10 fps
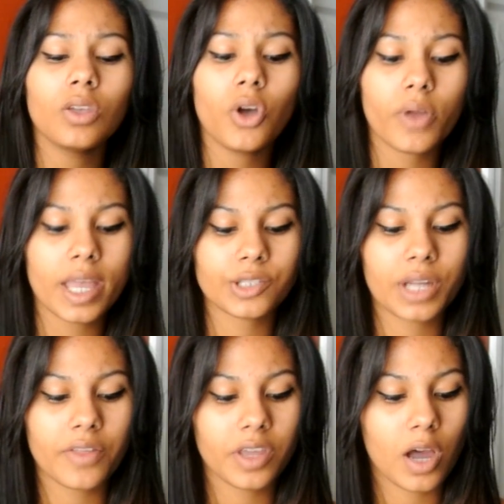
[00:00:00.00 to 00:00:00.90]
Okay, so
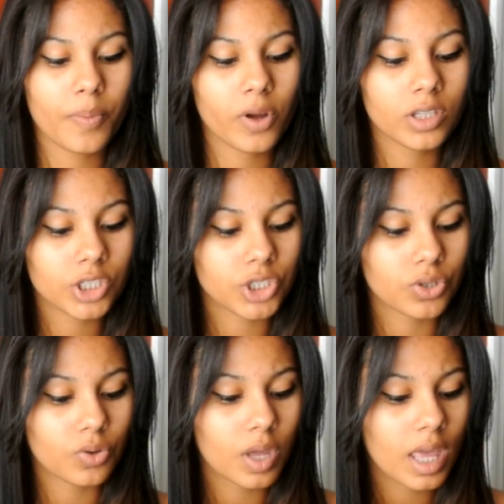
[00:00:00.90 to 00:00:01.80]
now the upper on the
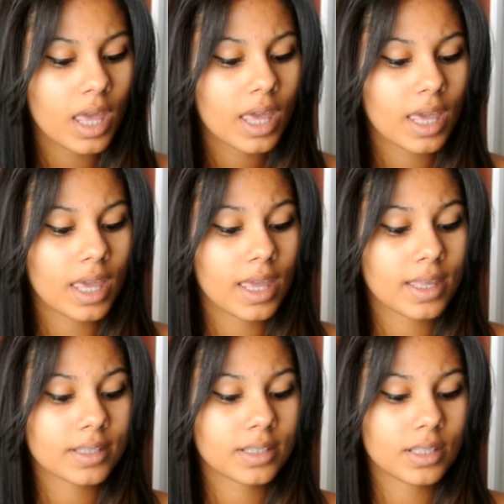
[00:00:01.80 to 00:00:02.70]
shoe
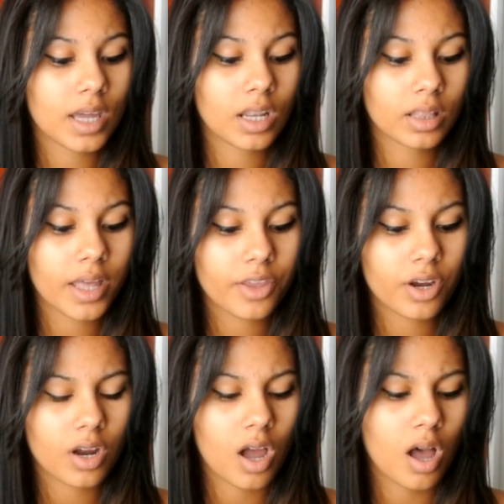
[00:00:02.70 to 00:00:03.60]
is synthetic
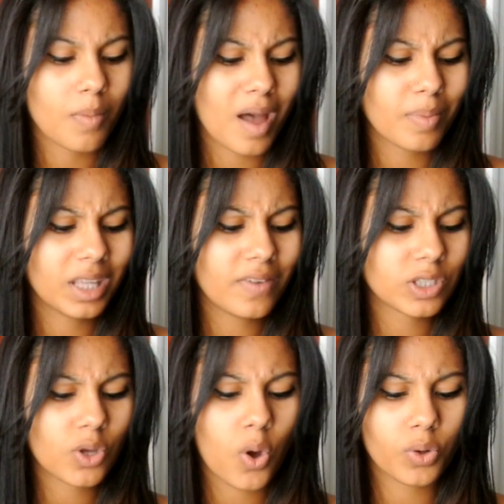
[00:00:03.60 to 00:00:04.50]
leather. I believe
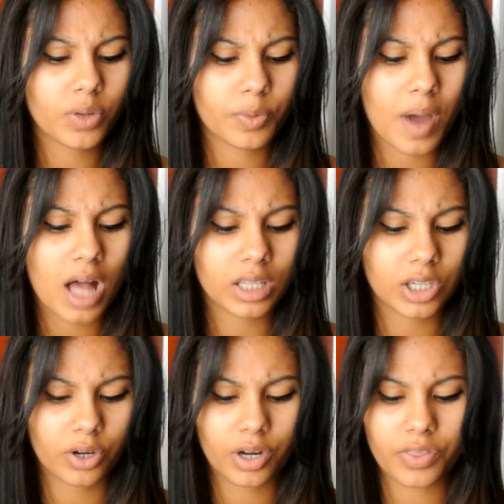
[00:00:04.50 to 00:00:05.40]
it's coated with
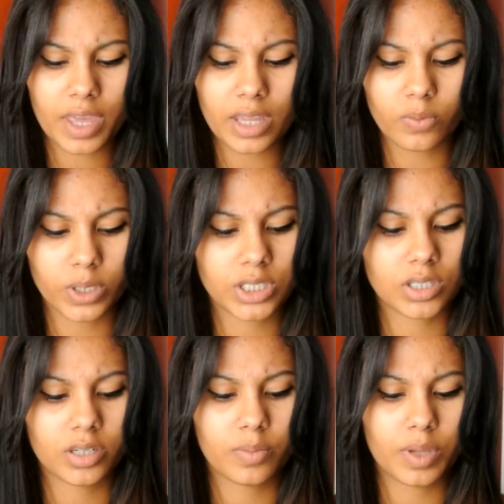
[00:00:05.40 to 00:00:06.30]
polyurethane, which is
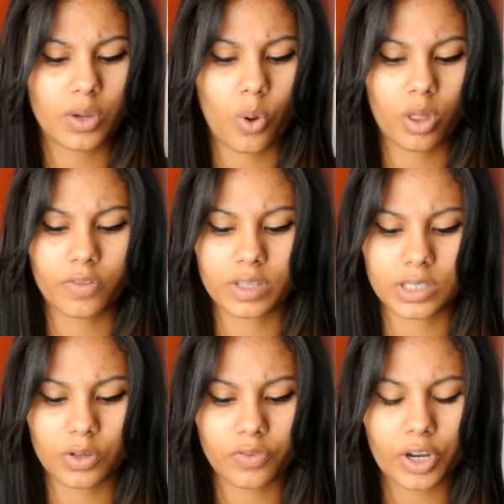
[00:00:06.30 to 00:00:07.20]
going to be all of the
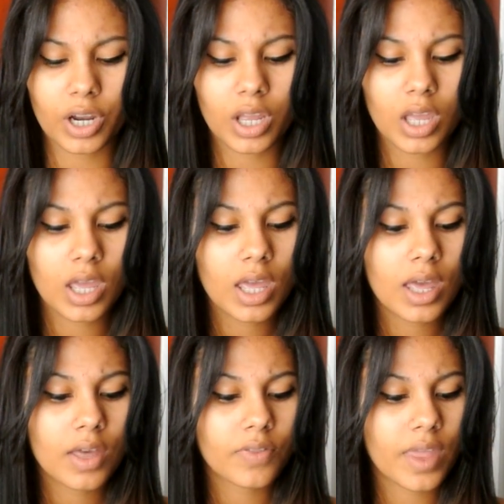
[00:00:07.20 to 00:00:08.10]
silver.
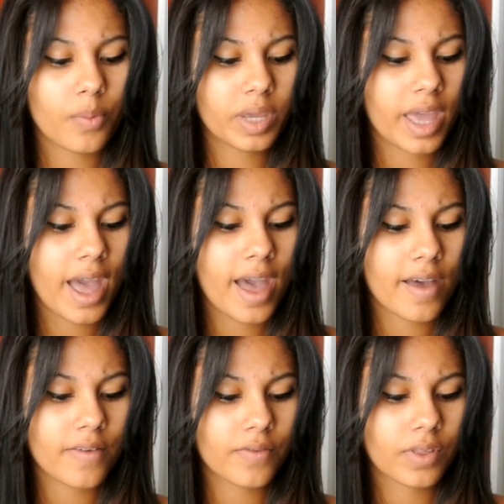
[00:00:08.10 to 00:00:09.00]
Then we
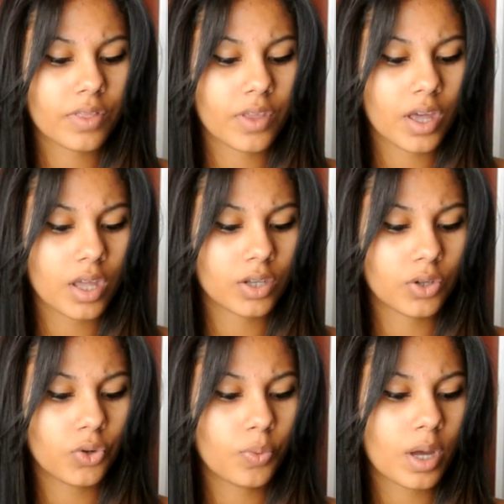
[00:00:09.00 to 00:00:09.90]
have the
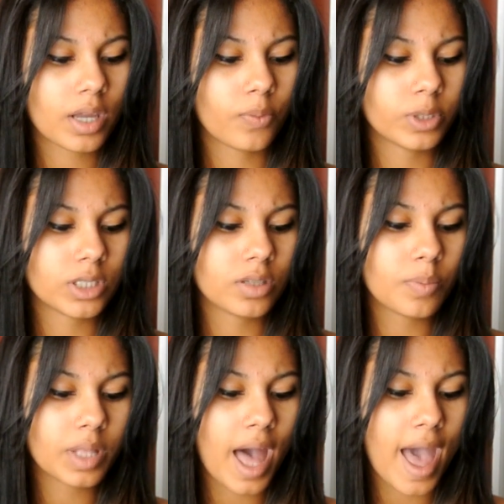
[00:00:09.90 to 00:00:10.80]
nubuck, which is the
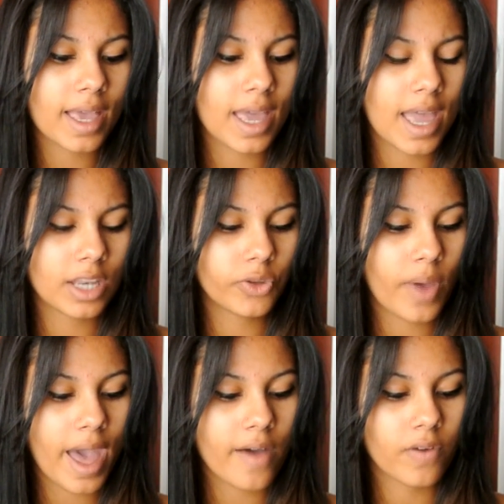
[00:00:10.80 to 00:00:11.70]
black, and you
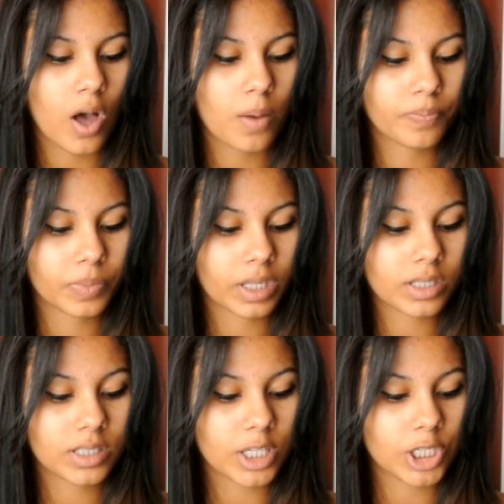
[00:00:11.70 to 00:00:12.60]
have
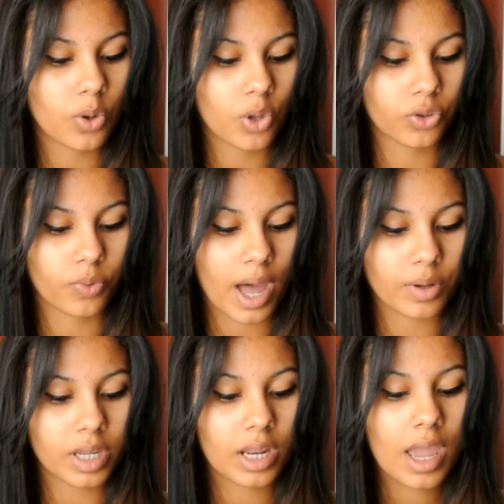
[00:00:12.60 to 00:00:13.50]
stitching all
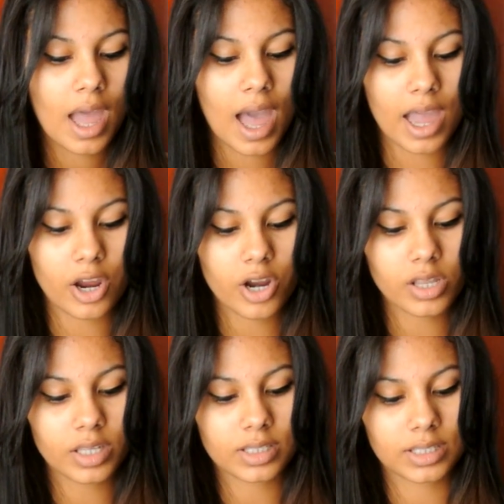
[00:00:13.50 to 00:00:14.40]
throughout it. I
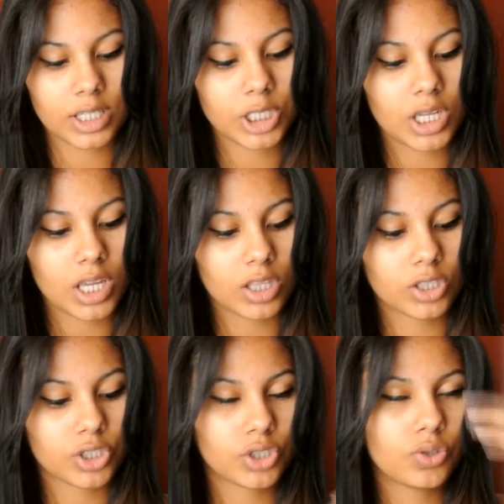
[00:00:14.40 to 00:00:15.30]
heard the stitching in
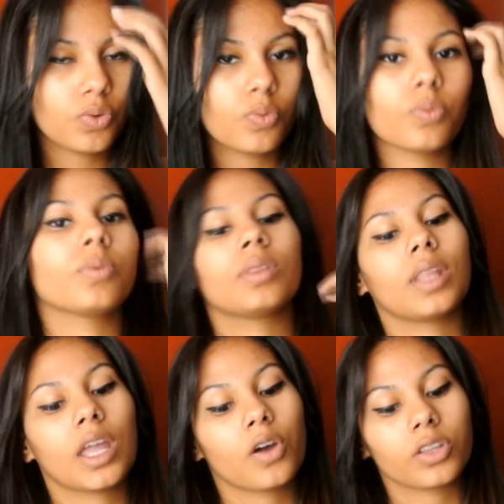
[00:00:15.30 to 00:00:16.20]
the shoe,
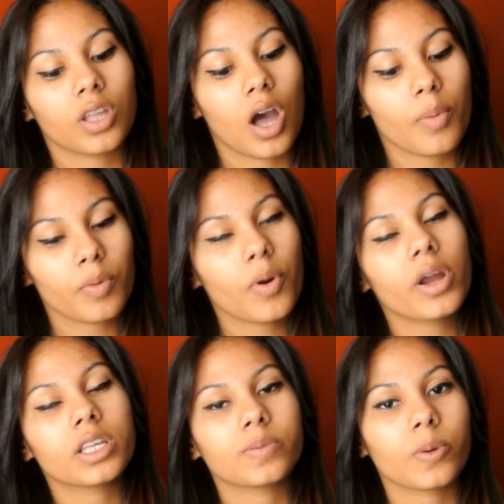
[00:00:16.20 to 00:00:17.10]
like on the upper
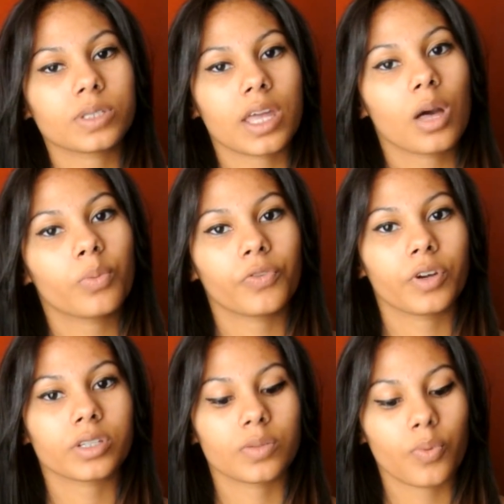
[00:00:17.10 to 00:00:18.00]
part, is supposed to help
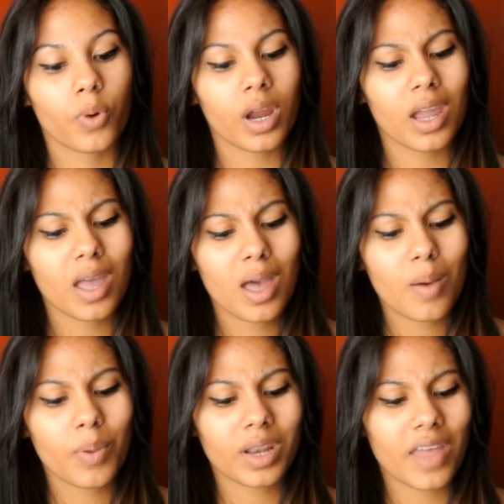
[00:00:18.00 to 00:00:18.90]
for support,
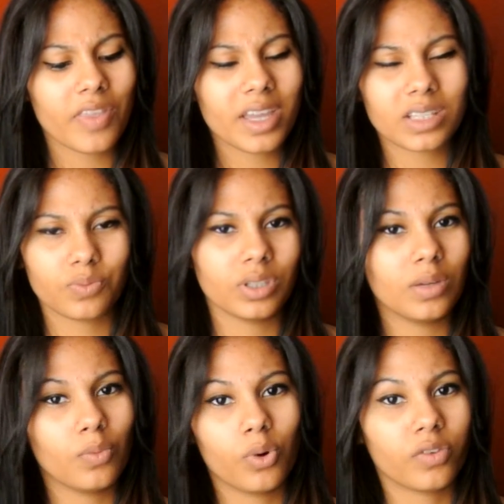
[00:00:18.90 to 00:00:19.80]
but I think it's
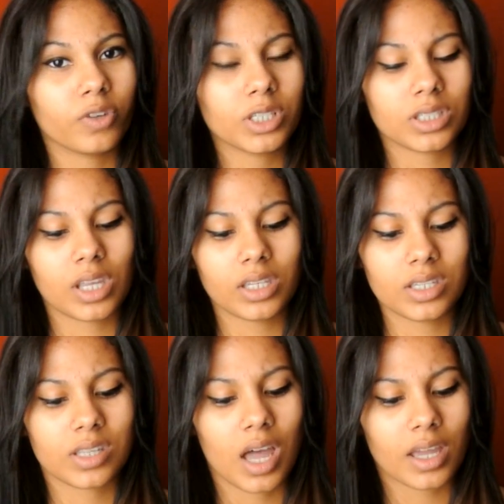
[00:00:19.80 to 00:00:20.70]
really more for just like
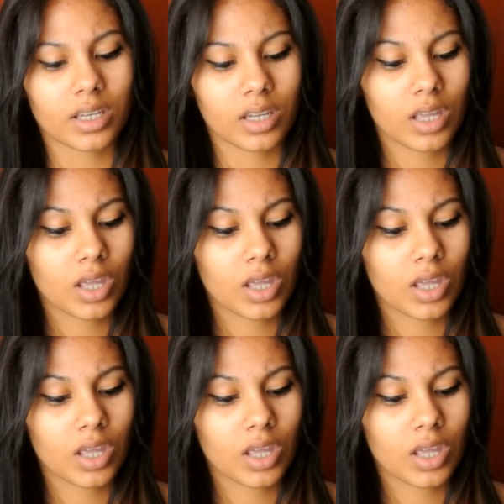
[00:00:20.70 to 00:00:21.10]
design.